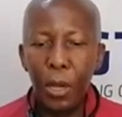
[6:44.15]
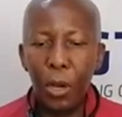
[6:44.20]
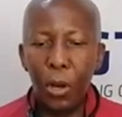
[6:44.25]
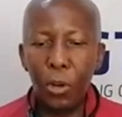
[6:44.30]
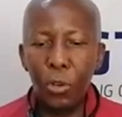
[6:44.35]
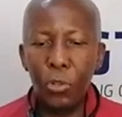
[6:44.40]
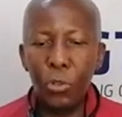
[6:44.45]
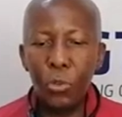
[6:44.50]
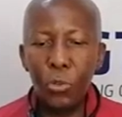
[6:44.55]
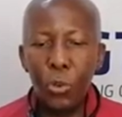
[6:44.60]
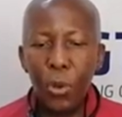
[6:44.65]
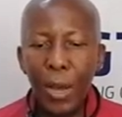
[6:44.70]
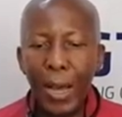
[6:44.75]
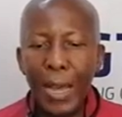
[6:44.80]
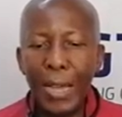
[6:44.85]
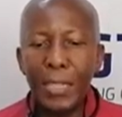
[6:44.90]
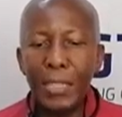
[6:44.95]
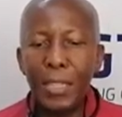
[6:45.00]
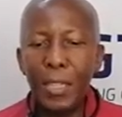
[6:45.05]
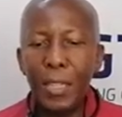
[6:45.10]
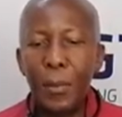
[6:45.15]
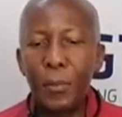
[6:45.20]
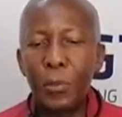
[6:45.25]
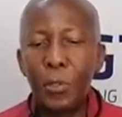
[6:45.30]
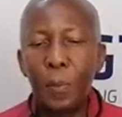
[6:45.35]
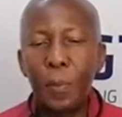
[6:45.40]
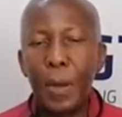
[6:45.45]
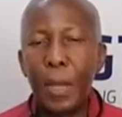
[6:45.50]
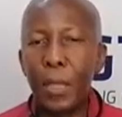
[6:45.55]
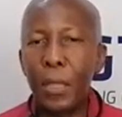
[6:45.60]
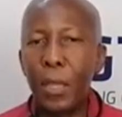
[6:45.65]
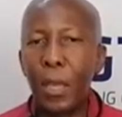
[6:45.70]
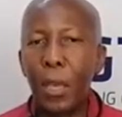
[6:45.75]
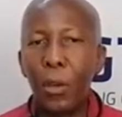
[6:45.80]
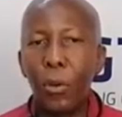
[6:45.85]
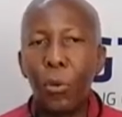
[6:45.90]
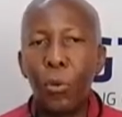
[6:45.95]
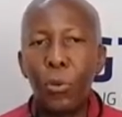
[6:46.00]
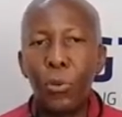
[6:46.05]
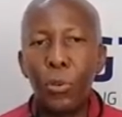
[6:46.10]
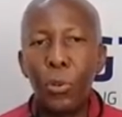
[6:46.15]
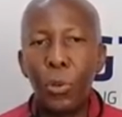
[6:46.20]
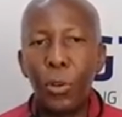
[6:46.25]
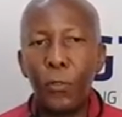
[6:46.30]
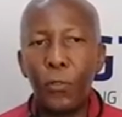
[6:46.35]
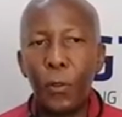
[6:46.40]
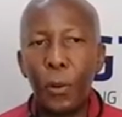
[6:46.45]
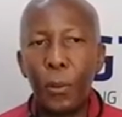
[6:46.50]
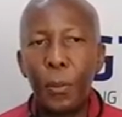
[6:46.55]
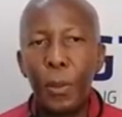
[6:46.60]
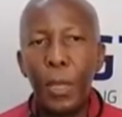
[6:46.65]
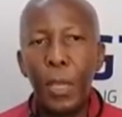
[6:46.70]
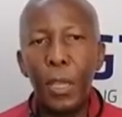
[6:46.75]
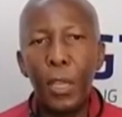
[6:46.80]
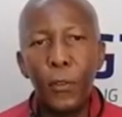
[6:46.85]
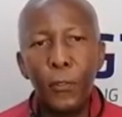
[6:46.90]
or do you ask them to buy their own uniform?